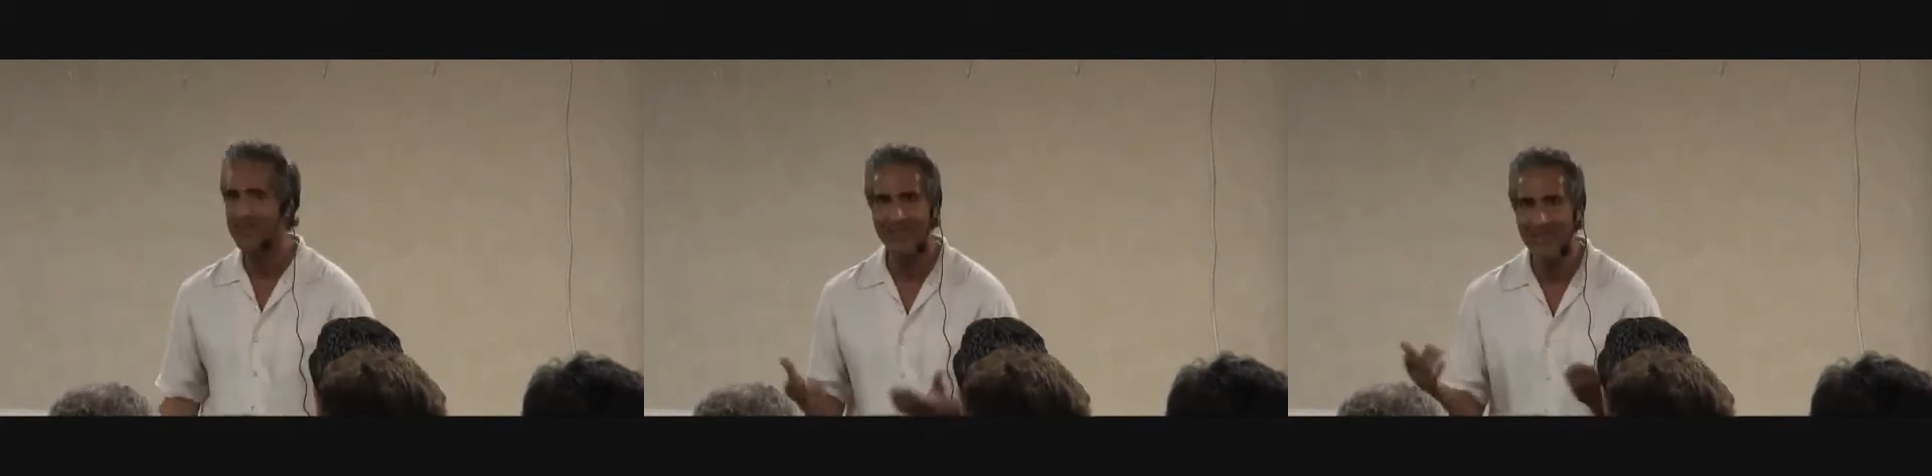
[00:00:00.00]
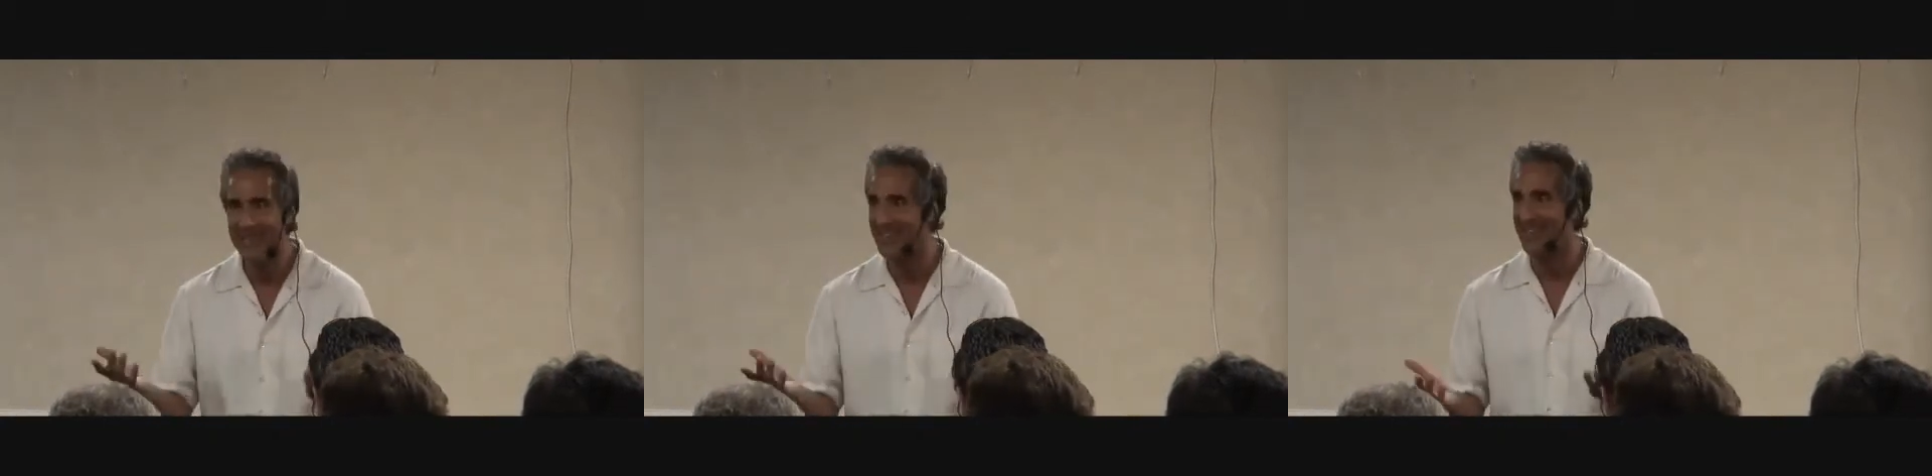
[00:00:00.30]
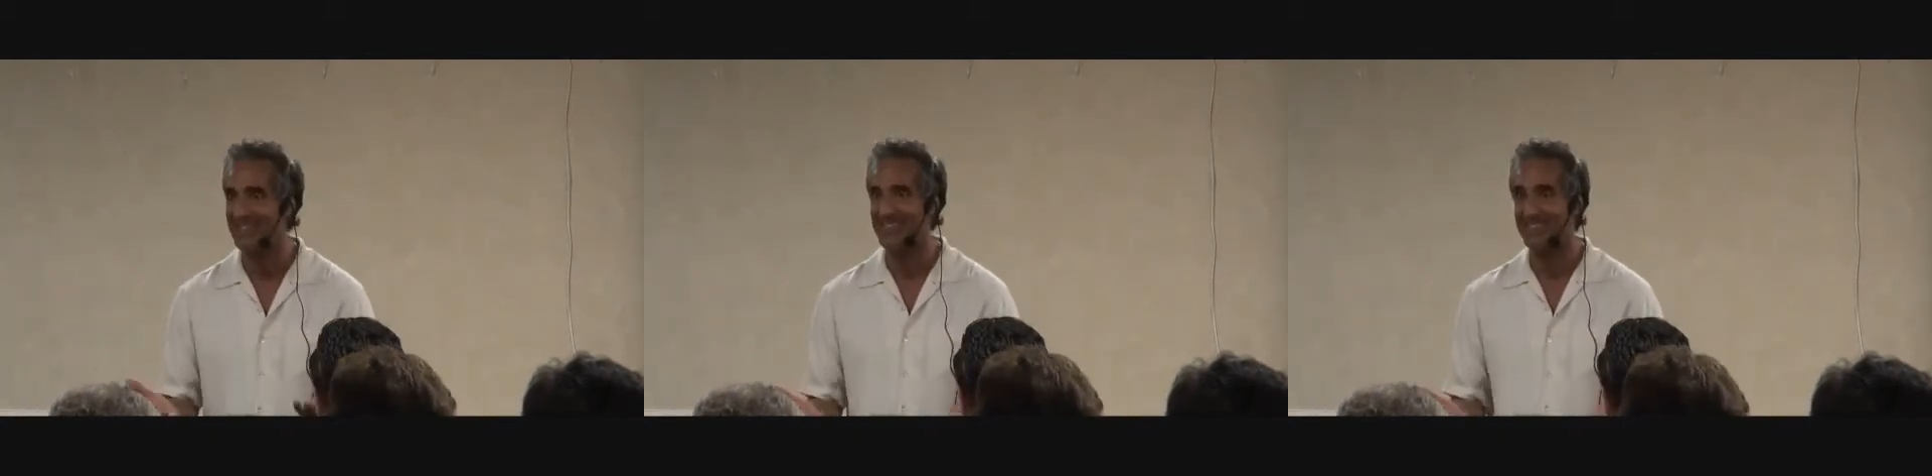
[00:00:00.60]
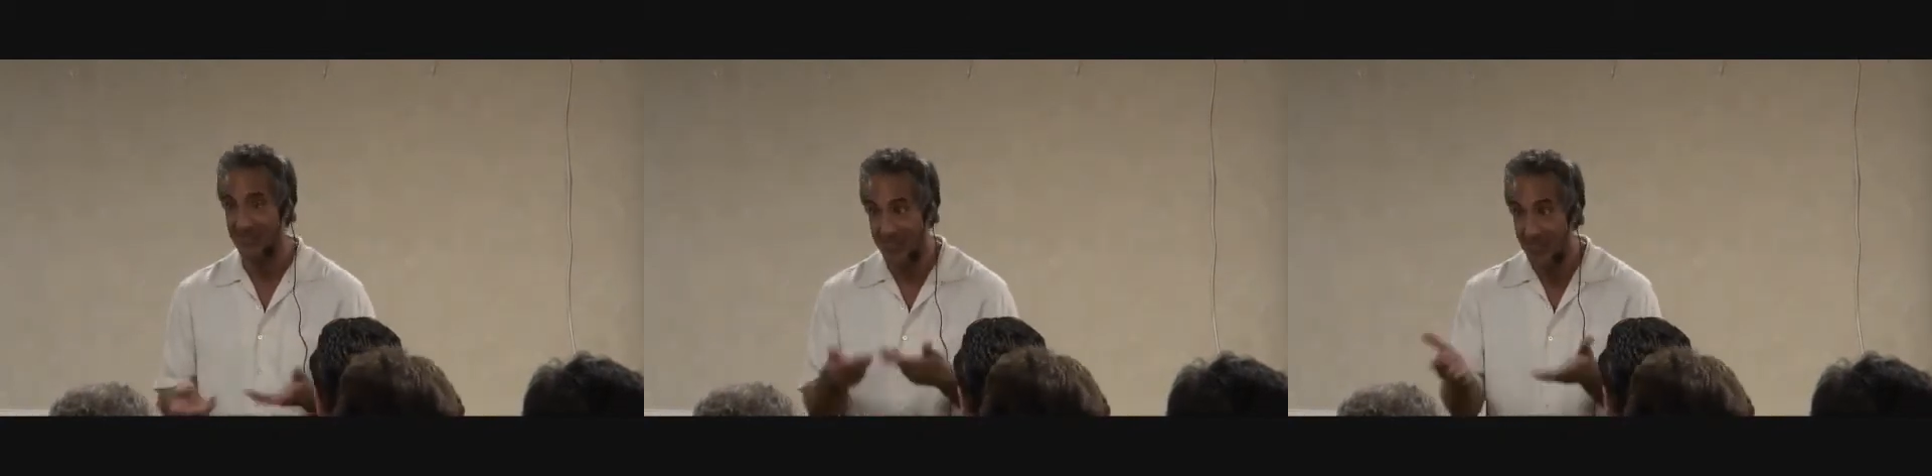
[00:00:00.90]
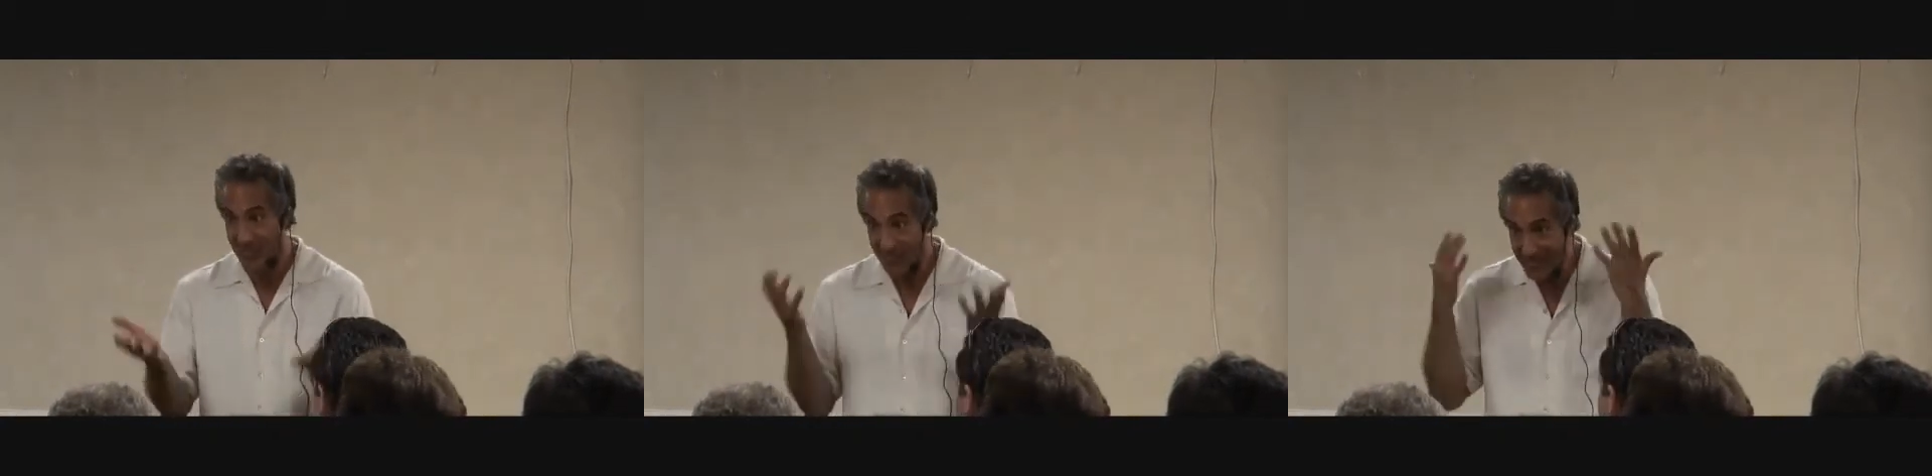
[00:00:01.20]
Please.
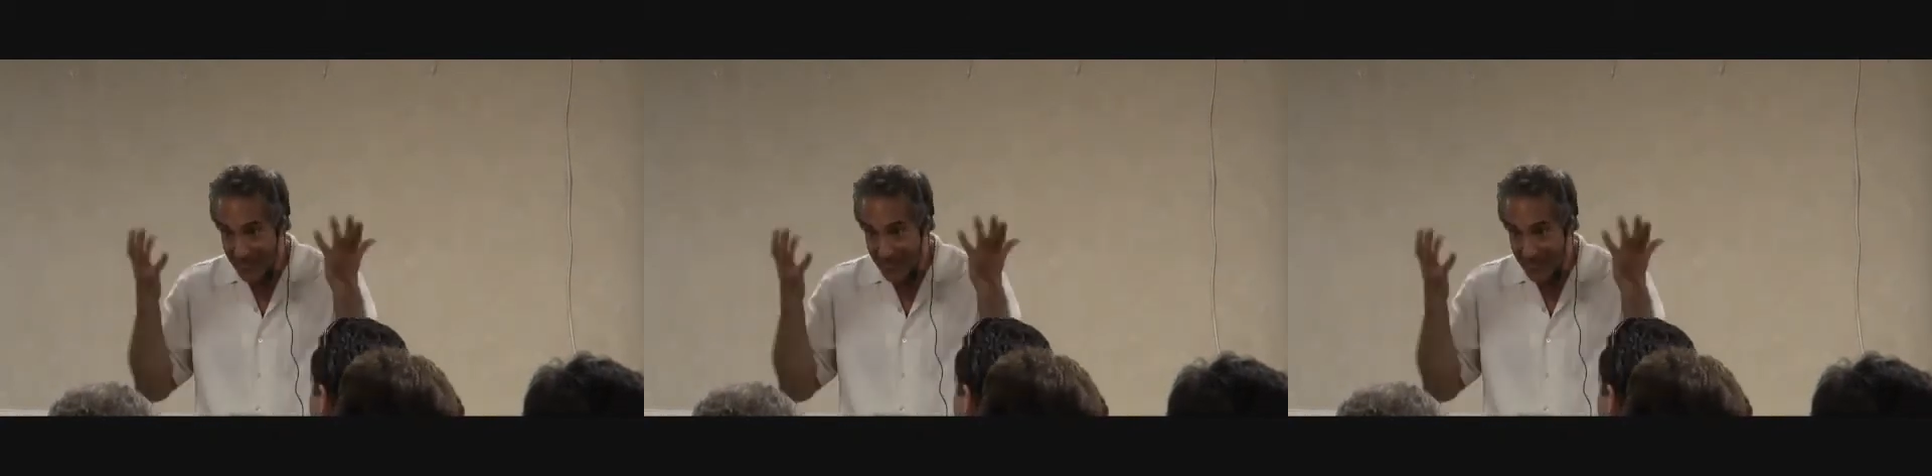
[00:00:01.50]
Do you